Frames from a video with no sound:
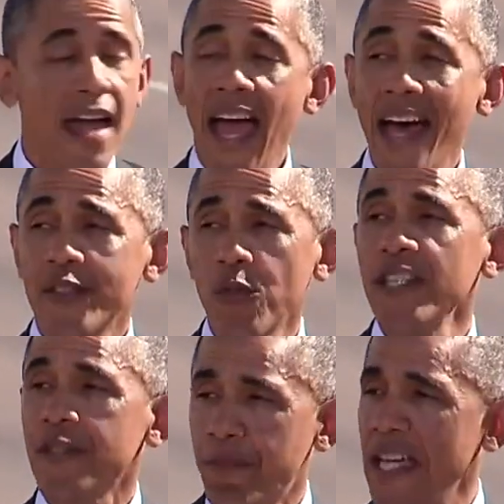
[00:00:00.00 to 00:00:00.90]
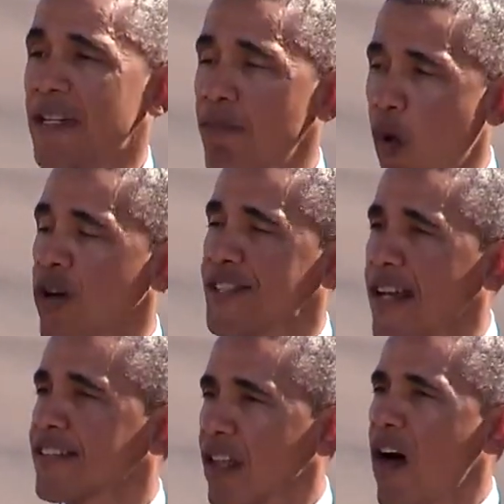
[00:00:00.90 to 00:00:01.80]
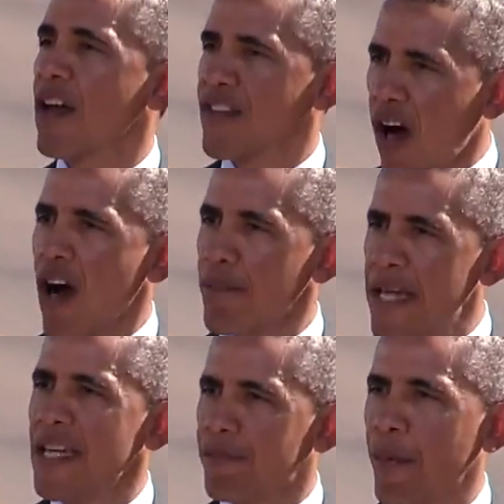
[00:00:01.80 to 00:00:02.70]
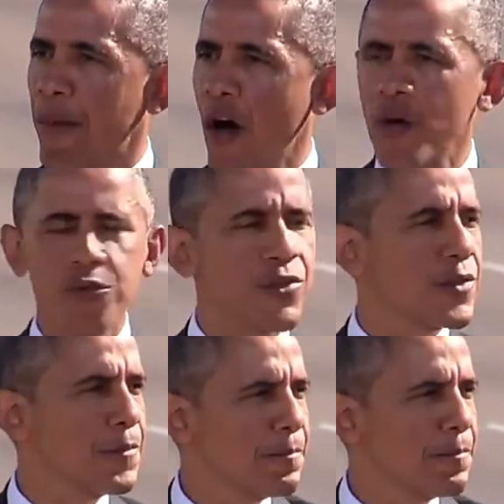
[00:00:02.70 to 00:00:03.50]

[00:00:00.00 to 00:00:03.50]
As we speak, more such laws are being proposed.